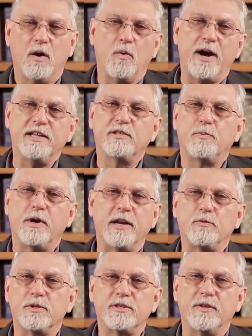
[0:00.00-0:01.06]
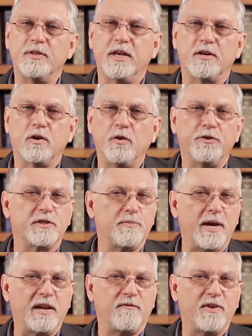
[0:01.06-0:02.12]
A widespread interest in the occult is
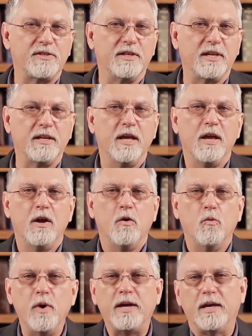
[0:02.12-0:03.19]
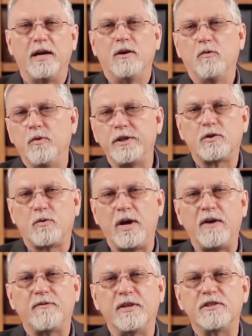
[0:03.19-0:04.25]
manifested in Wicca,
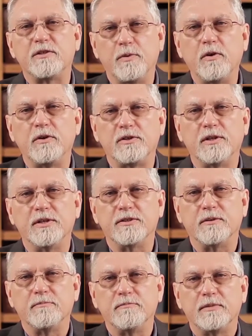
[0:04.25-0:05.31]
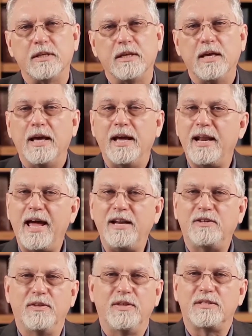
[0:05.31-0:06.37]
witchcraft, and spiritualism. And
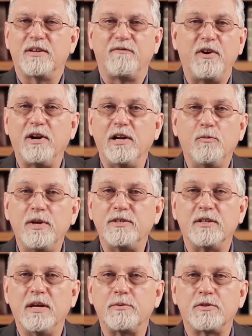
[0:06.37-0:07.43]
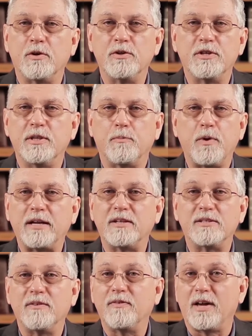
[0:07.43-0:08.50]
add to this a fairly recent upsurge in the
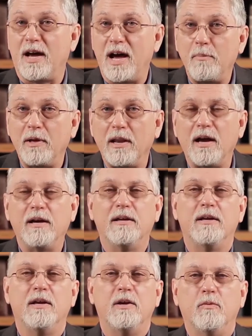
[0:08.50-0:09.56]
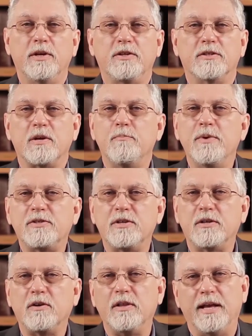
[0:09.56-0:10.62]
practice of Kabbalah, which is a
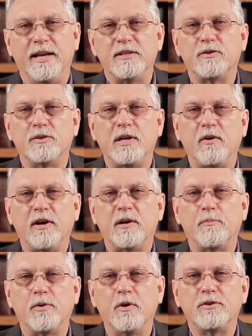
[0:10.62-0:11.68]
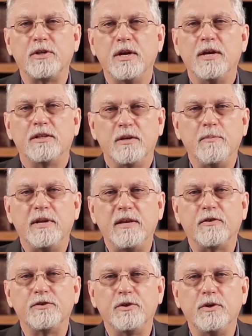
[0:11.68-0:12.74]
mystical and esoteric approach to
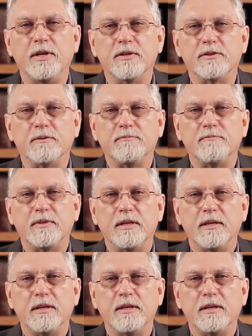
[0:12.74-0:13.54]
medieval Judaism.